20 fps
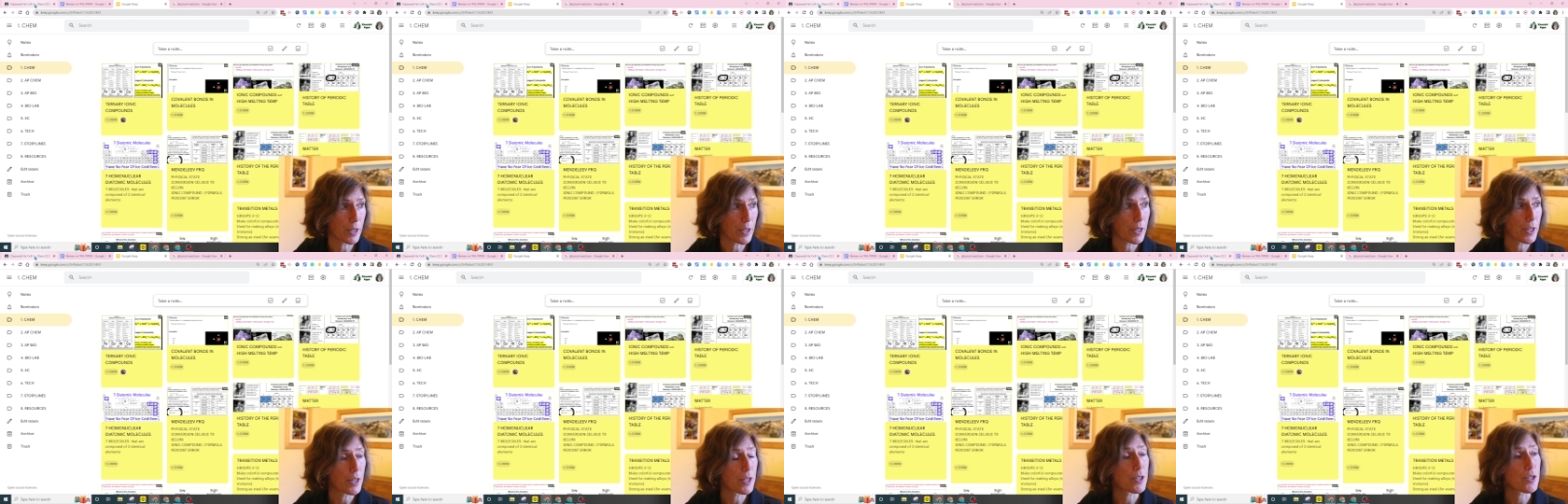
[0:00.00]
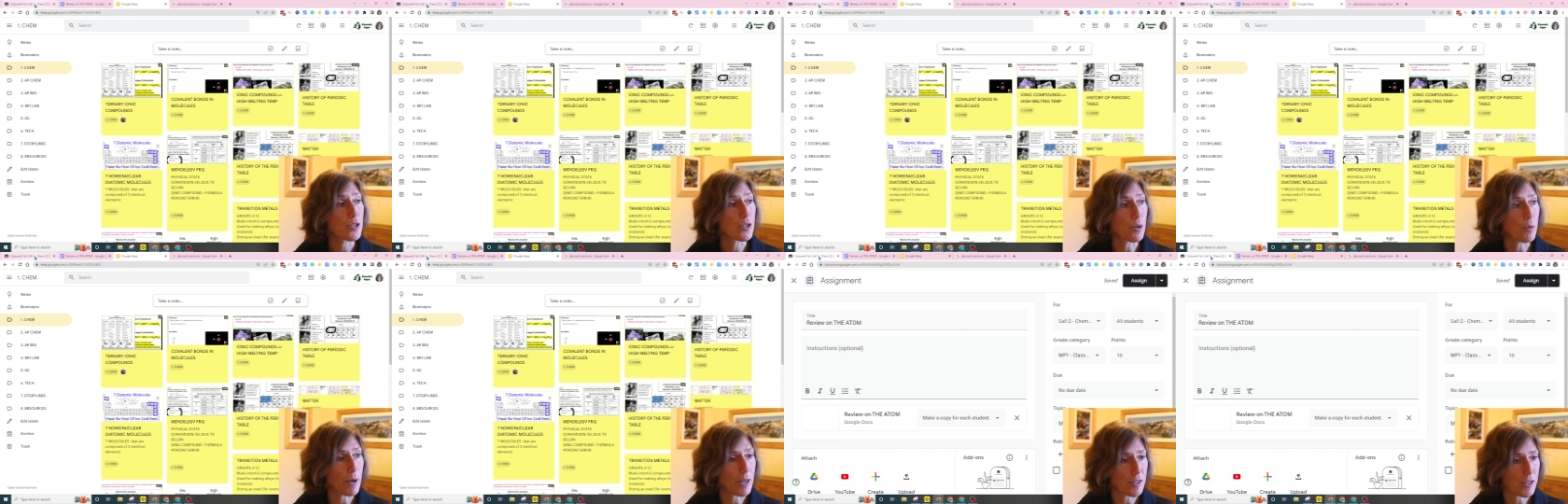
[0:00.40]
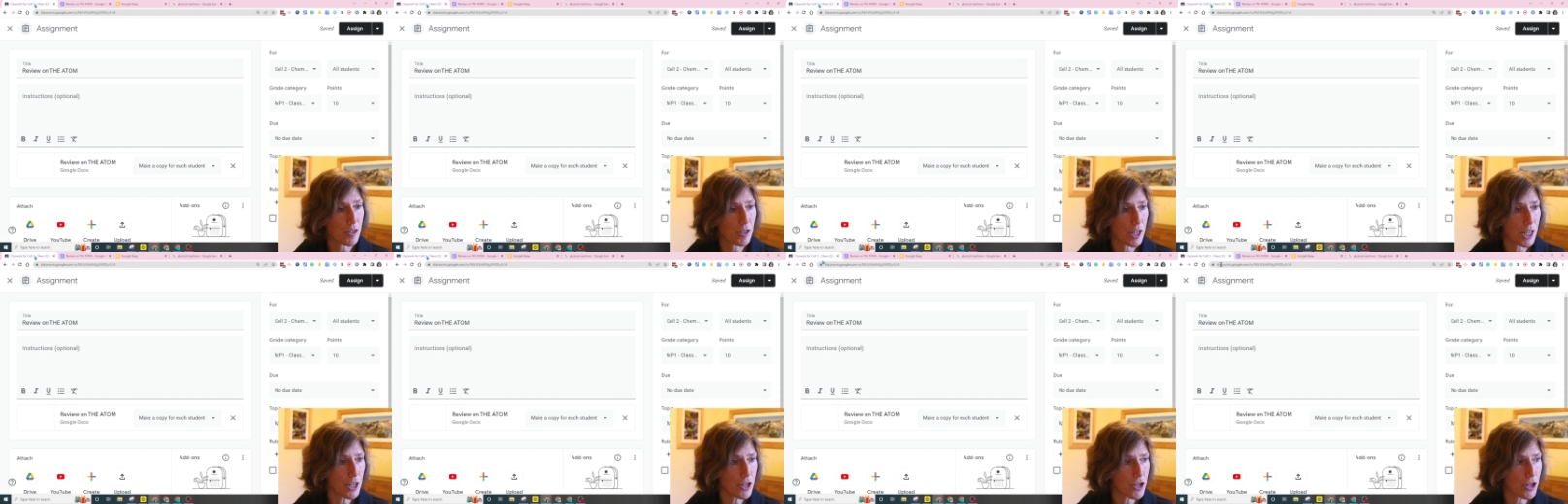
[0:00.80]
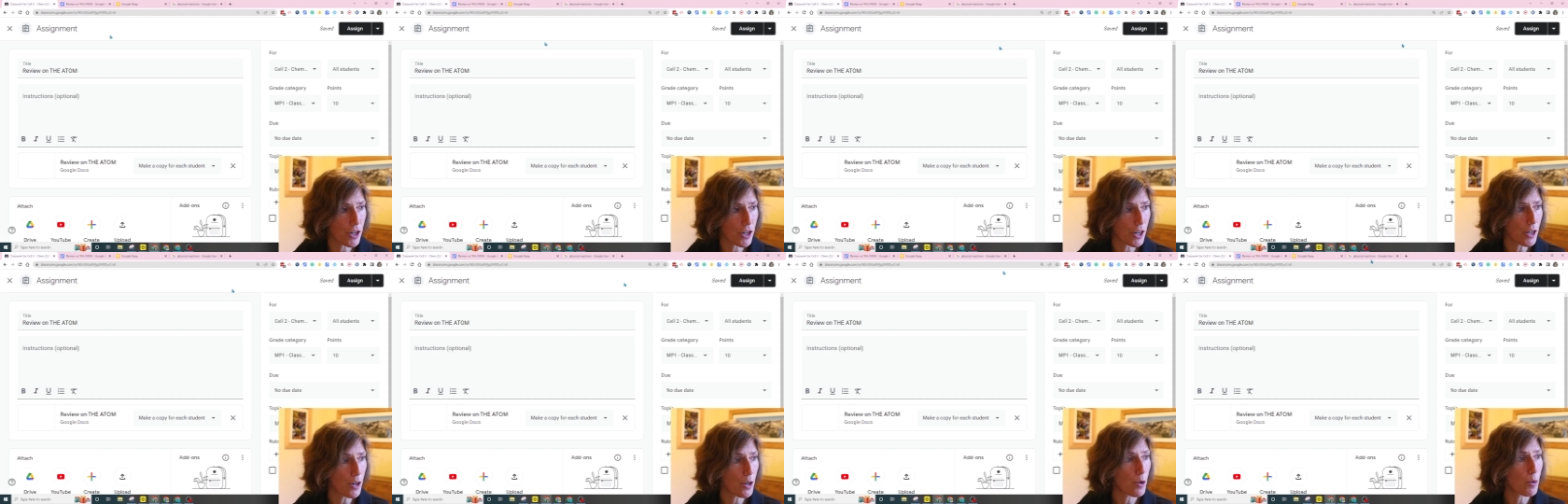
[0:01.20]
So, as a
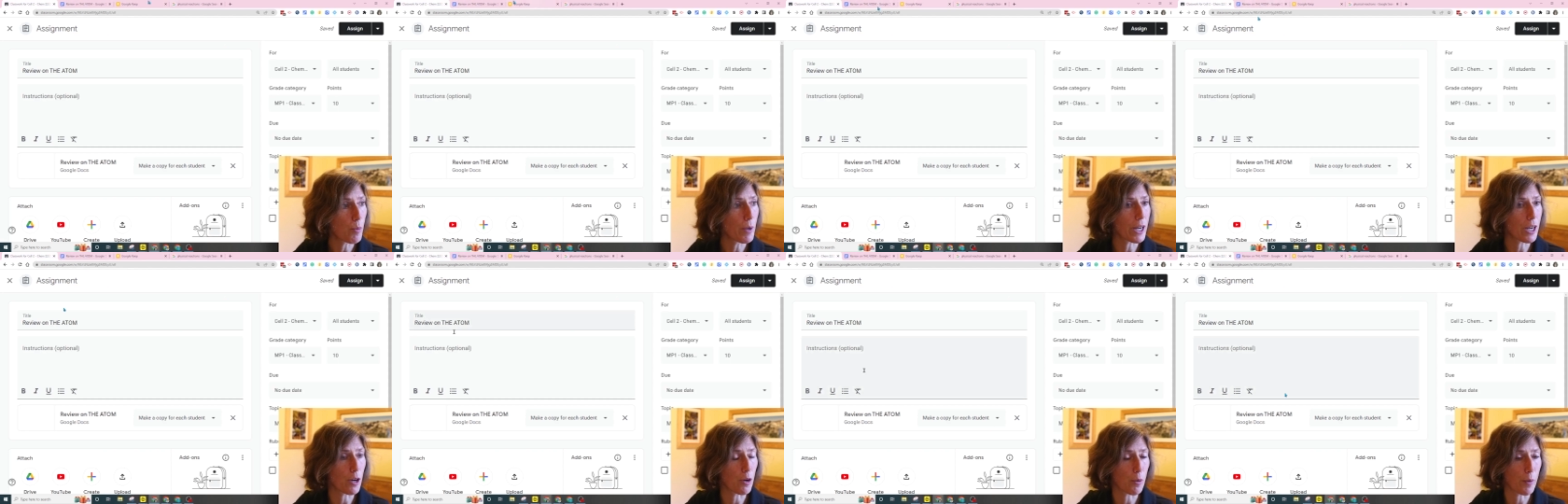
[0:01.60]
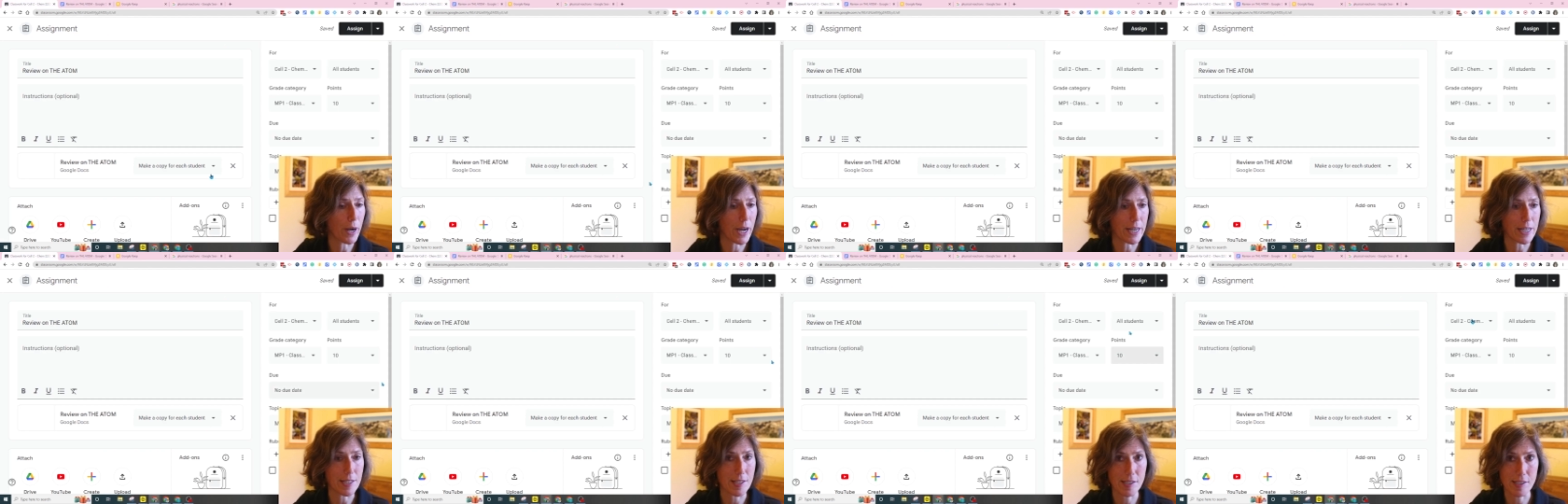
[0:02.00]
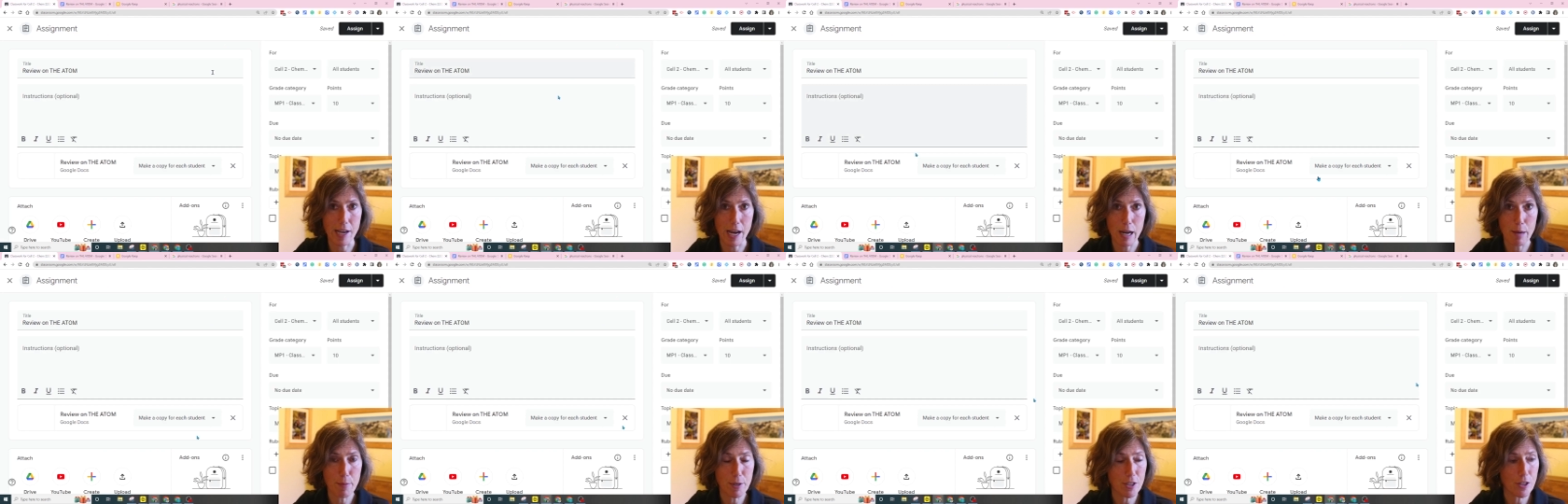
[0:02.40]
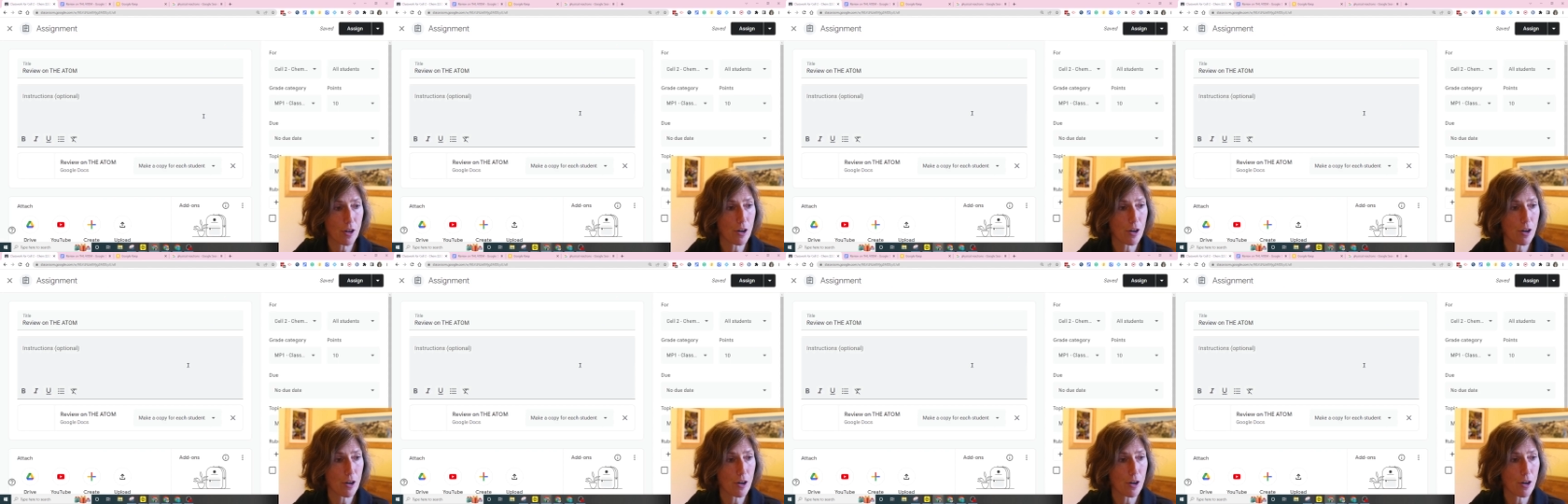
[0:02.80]
teacher, we can create assignment.